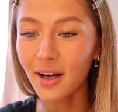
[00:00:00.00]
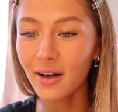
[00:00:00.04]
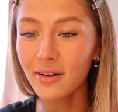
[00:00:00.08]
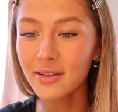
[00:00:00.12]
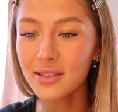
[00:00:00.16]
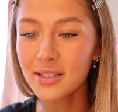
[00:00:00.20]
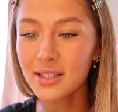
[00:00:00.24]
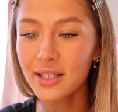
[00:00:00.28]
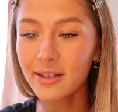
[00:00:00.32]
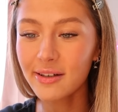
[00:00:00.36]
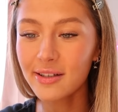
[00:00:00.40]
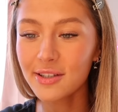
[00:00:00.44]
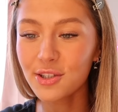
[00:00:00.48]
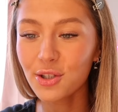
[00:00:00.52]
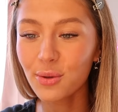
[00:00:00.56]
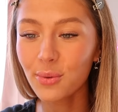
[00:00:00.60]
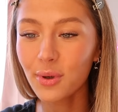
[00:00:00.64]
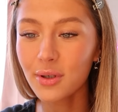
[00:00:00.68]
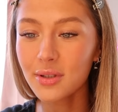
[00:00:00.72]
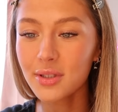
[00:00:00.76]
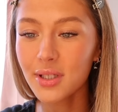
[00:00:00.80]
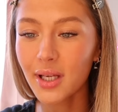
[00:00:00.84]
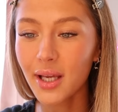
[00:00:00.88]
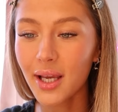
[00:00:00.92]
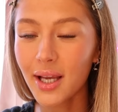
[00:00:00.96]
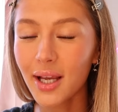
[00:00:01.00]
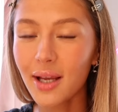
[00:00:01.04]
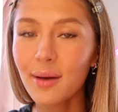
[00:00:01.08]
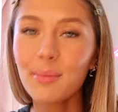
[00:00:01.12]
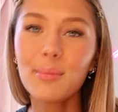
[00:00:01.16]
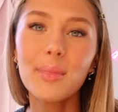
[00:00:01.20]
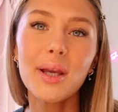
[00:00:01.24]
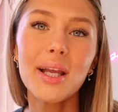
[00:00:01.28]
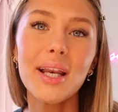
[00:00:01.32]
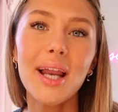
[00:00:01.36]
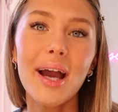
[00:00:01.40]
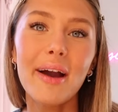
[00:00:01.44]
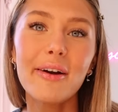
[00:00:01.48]
Current series you're watching?
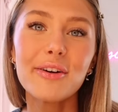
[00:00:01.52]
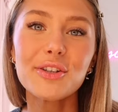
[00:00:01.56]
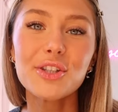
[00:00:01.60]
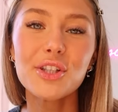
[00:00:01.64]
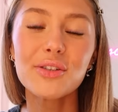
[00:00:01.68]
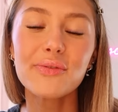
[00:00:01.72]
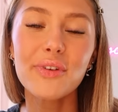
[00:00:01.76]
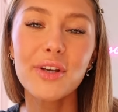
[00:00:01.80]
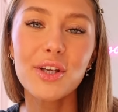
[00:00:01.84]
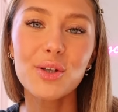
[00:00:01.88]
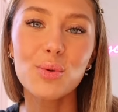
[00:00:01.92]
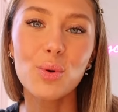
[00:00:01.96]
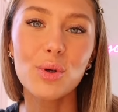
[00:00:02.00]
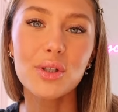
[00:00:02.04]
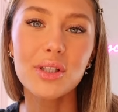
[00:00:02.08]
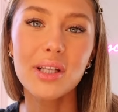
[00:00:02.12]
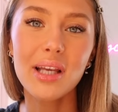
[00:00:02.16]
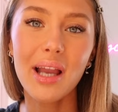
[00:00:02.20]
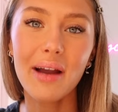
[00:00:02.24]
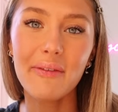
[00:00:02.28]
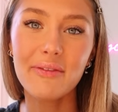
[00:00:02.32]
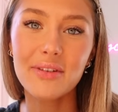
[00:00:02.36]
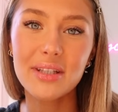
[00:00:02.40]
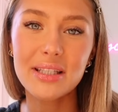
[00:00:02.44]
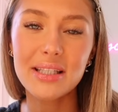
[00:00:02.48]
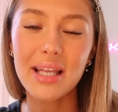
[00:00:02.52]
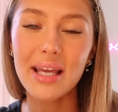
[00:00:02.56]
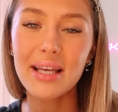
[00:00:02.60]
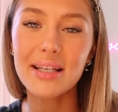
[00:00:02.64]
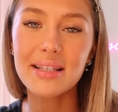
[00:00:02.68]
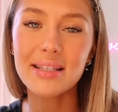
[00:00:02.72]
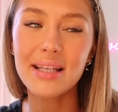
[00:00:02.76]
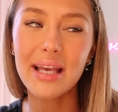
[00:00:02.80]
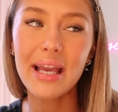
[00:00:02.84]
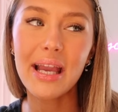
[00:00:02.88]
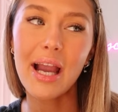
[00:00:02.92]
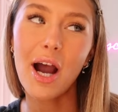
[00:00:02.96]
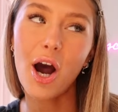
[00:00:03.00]
Me and Harry just finished watching Gavin
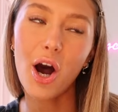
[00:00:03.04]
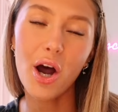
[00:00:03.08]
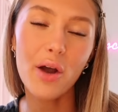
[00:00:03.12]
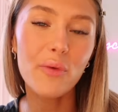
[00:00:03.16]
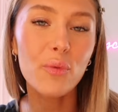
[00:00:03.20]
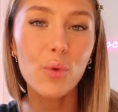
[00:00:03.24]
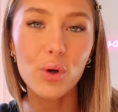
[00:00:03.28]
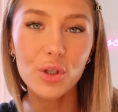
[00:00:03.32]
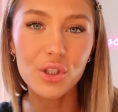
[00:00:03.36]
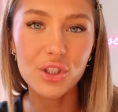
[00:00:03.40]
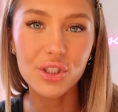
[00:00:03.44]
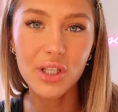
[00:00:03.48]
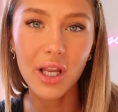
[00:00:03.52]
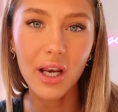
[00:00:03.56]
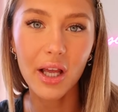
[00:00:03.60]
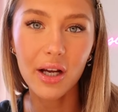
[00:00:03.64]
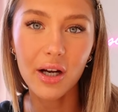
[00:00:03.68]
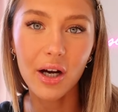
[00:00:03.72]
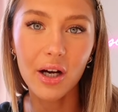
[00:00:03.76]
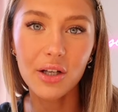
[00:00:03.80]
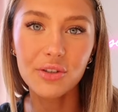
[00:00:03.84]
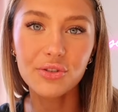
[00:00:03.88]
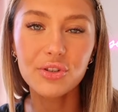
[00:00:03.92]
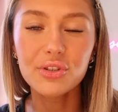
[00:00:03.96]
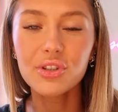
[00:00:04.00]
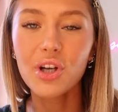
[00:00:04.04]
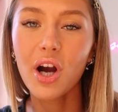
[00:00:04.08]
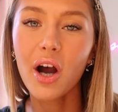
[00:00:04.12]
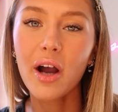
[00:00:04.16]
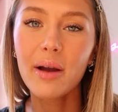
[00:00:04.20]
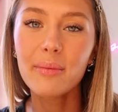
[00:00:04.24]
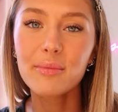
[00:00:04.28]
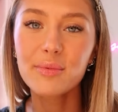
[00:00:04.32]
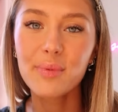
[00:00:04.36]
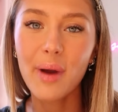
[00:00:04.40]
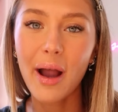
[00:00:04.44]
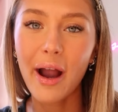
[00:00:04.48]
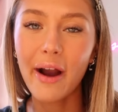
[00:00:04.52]
Stacey. I've watched it like 100
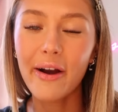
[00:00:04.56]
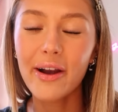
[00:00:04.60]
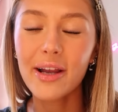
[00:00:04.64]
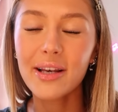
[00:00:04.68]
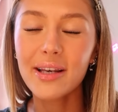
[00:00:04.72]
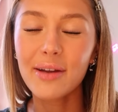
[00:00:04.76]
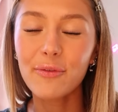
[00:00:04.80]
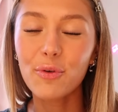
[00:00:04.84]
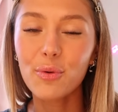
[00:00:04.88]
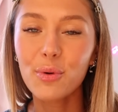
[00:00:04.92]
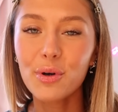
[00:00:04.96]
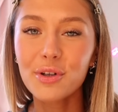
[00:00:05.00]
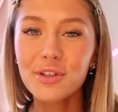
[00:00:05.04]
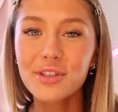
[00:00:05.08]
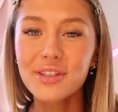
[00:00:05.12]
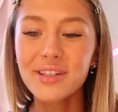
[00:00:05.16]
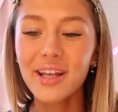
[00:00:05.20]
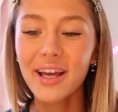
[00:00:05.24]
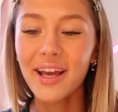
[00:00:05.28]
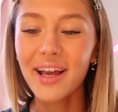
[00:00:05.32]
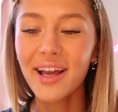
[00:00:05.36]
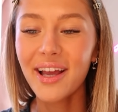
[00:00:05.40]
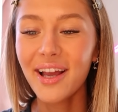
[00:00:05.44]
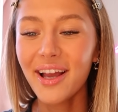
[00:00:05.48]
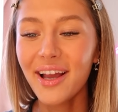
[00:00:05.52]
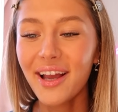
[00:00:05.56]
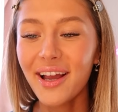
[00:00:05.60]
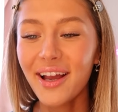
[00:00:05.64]
times, but Harry had never watched it.